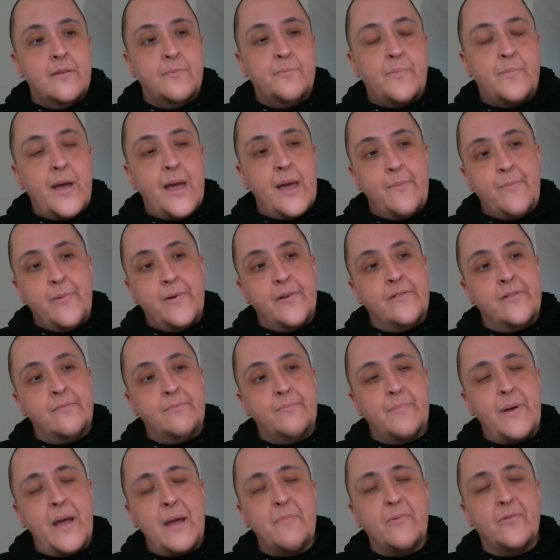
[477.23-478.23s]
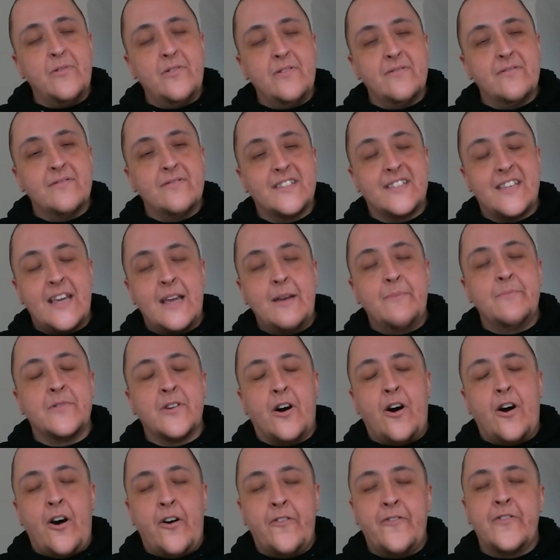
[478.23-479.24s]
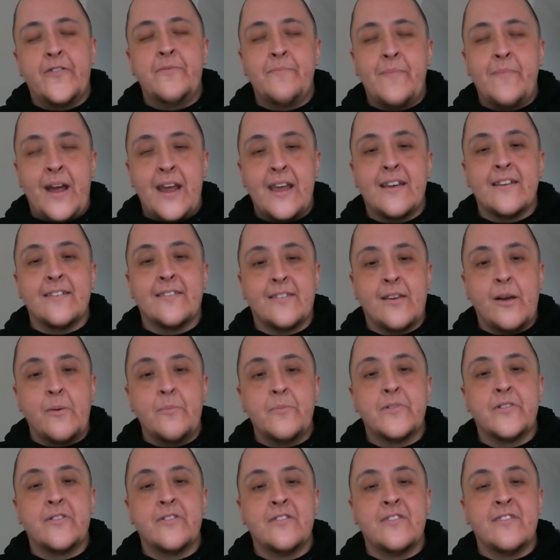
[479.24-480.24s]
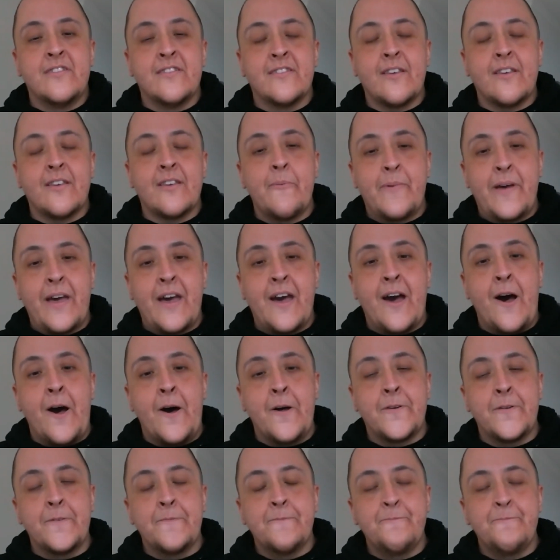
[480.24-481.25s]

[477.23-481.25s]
people seem to often make assumptions about